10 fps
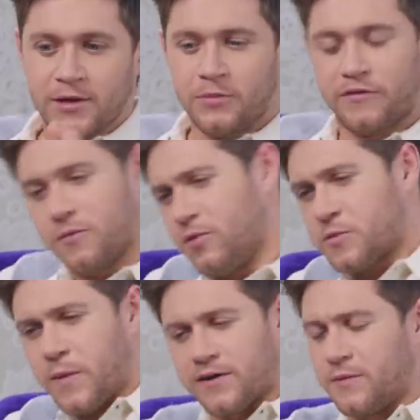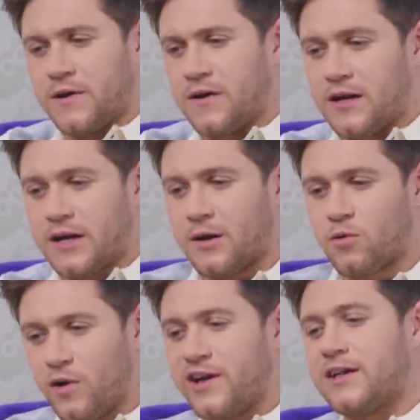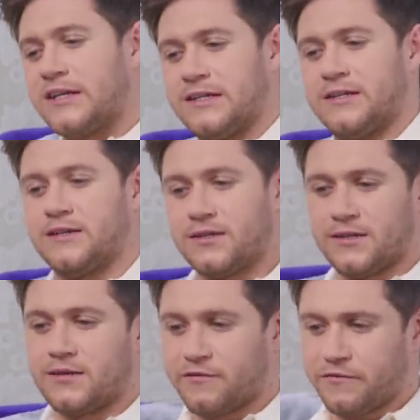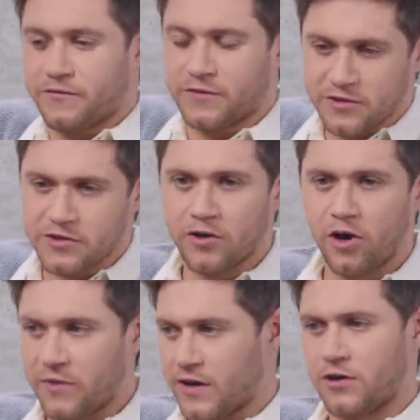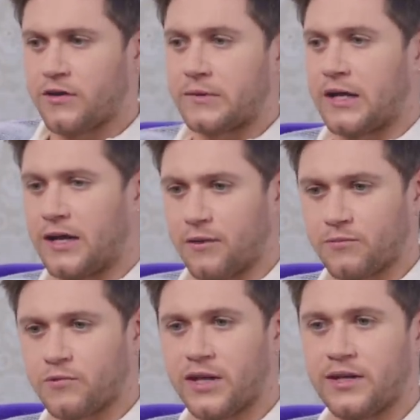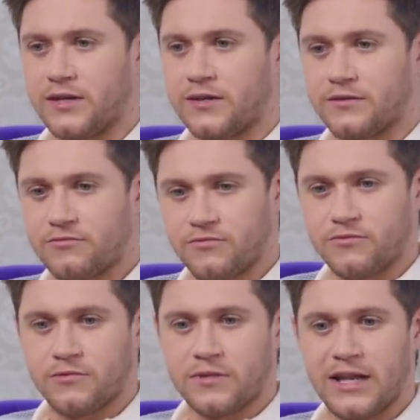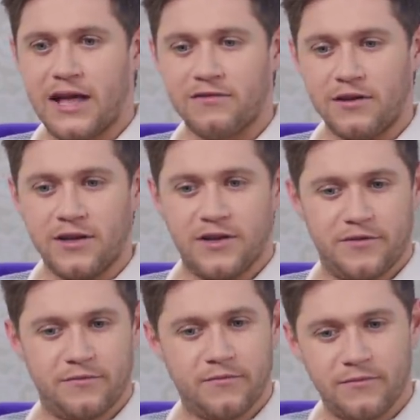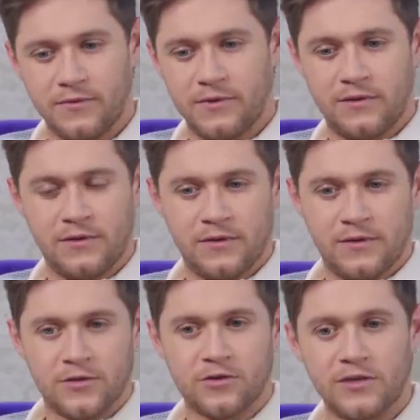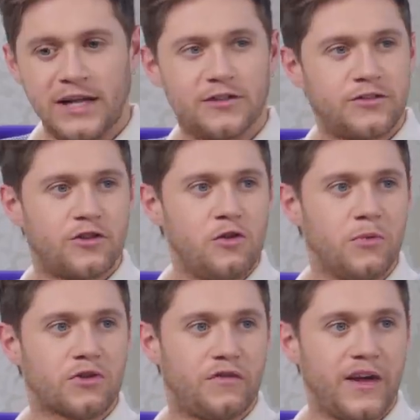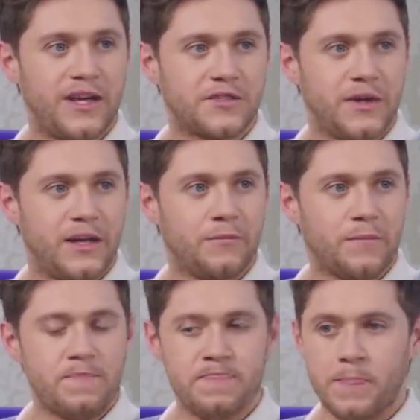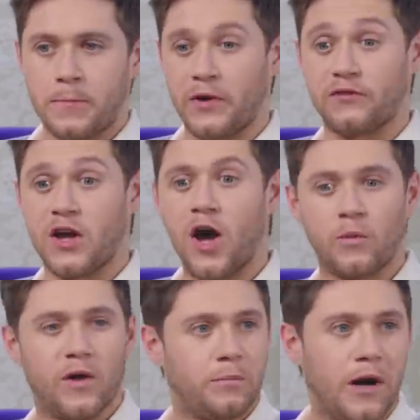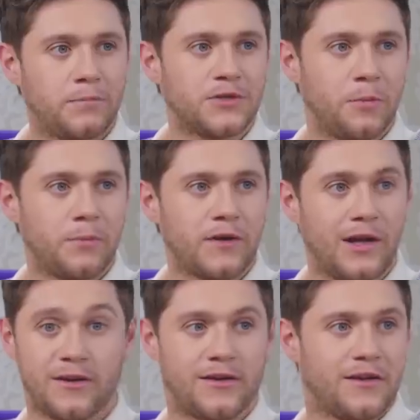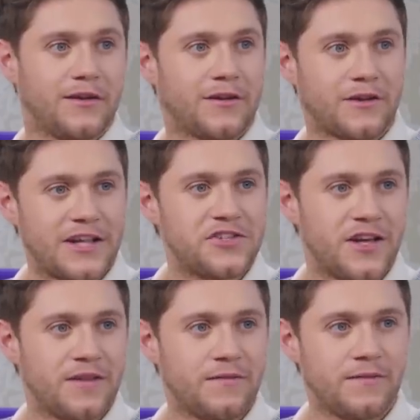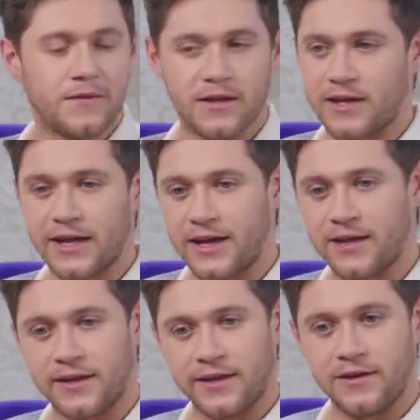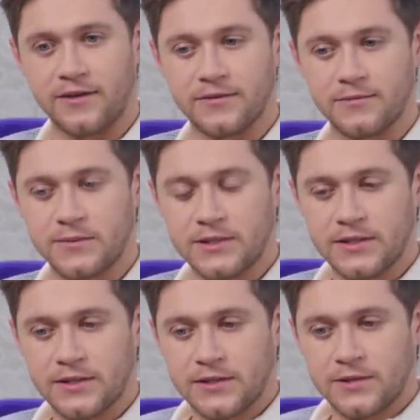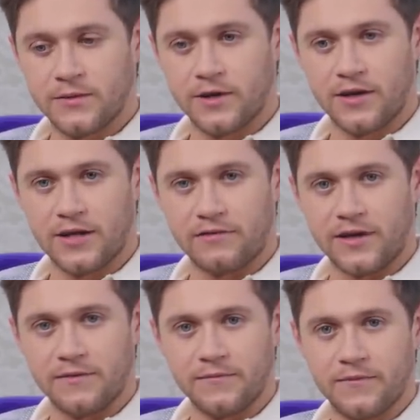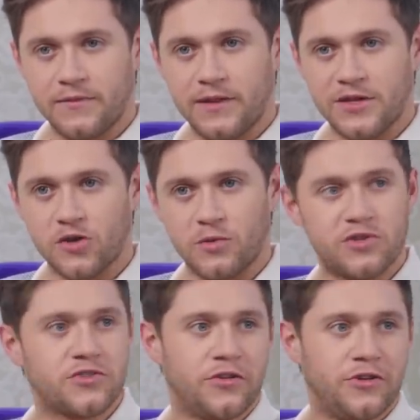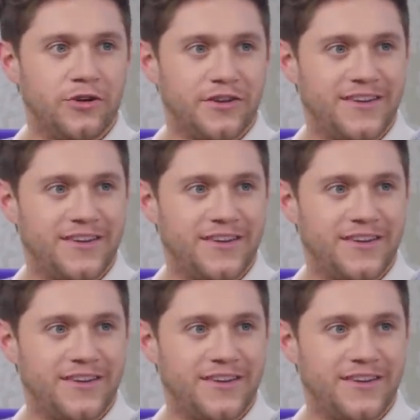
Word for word: But for the most part, I'm not, like I'm quite. Those who know me know that uh, like, I'm quite level and don't let too much faze mm. me. But if the odd one pops up, you're like, it gets you. Yeah. like anything, you know. We all have that issue, we just don't know mm. it.